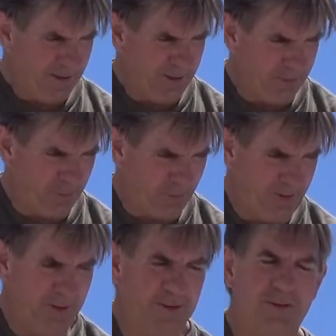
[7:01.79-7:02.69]

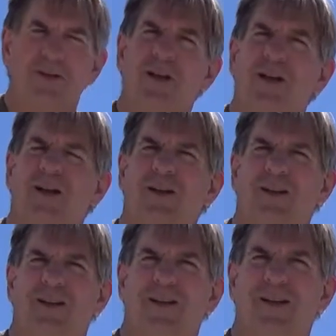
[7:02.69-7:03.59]
enjoyed this
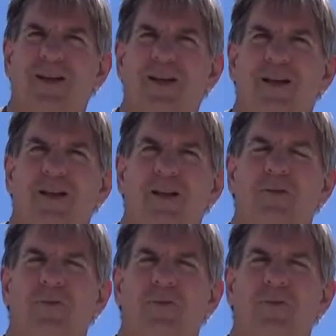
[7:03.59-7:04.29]
little